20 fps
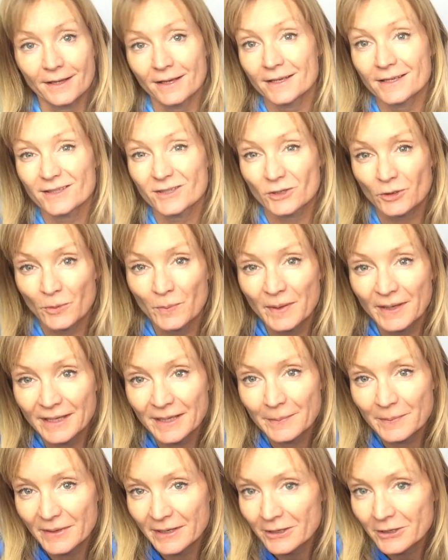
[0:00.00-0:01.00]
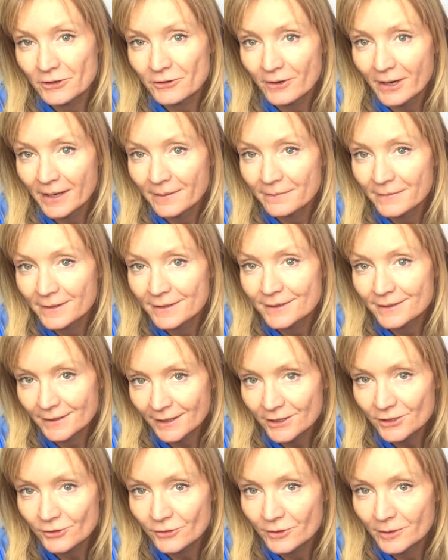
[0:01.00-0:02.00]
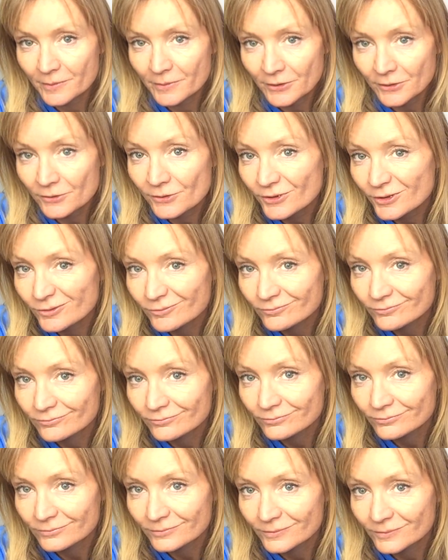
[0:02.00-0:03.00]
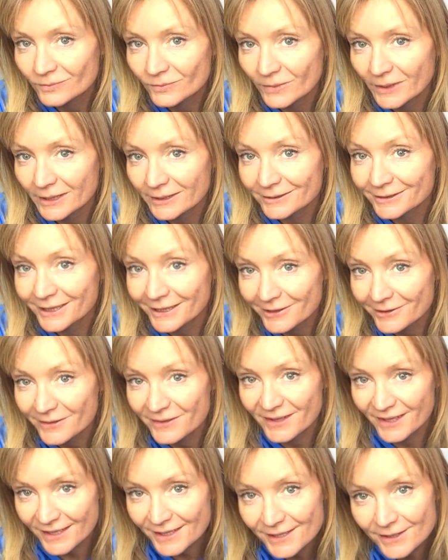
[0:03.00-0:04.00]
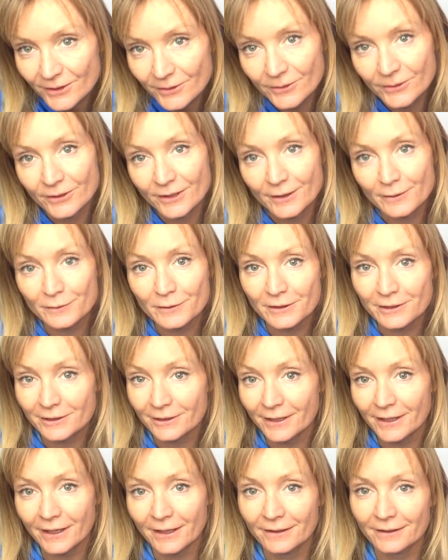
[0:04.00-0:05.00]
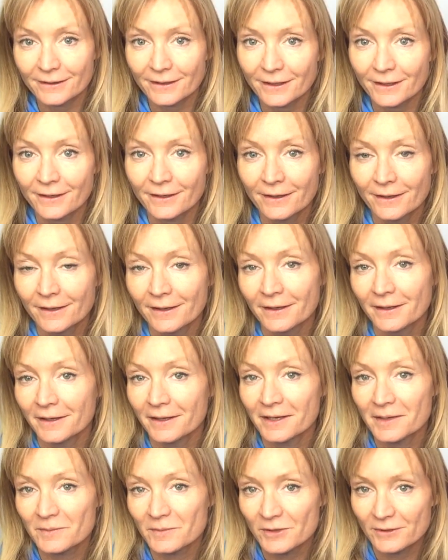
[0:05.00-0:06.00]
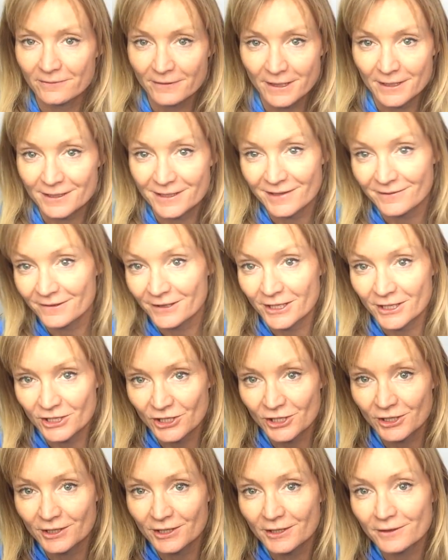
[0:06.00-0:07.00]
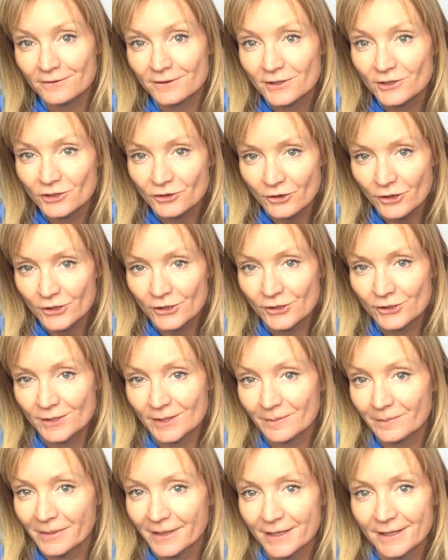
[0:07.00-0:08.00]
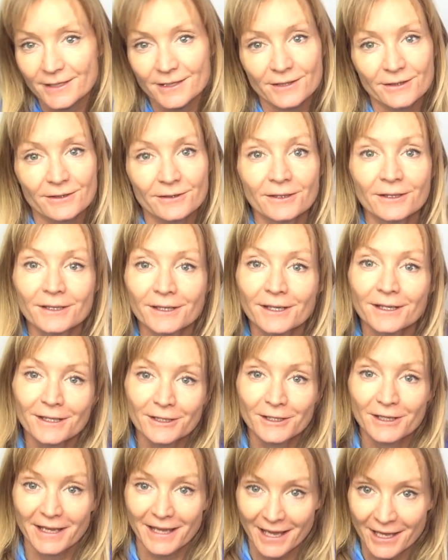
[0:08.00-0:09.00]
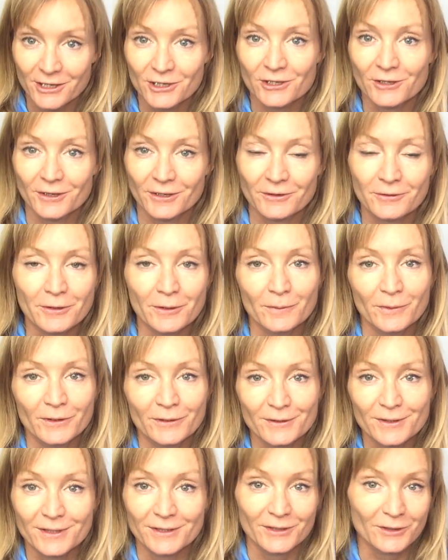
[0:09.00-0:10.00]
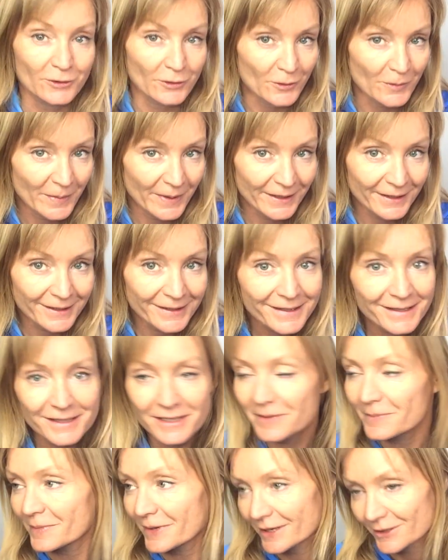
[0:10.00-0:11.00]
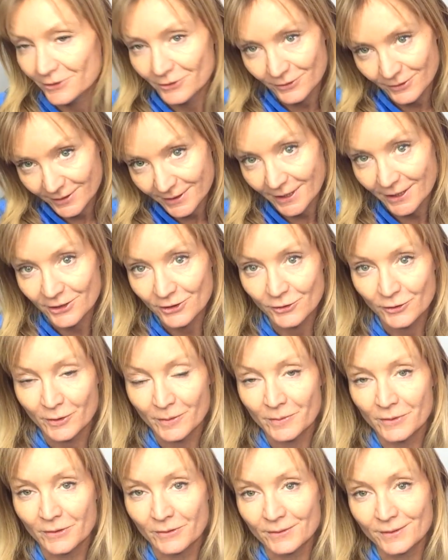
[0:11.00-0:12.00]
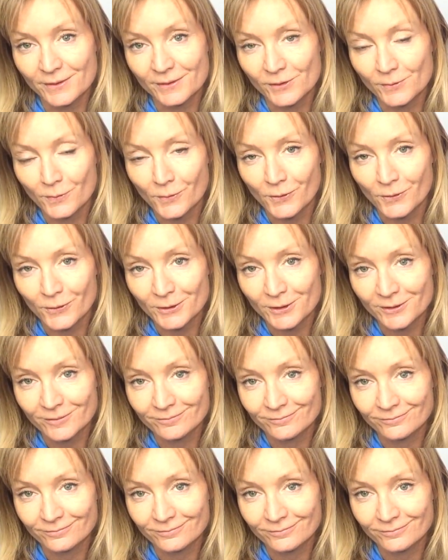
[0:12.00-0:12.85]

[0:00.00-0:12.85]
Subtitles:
Is doping a bigger crime than sexual abuse? Well, you'd think so if you look at the preventive initiatives and structures in place to catch the criminals in doping compared to sexual abuse in sports.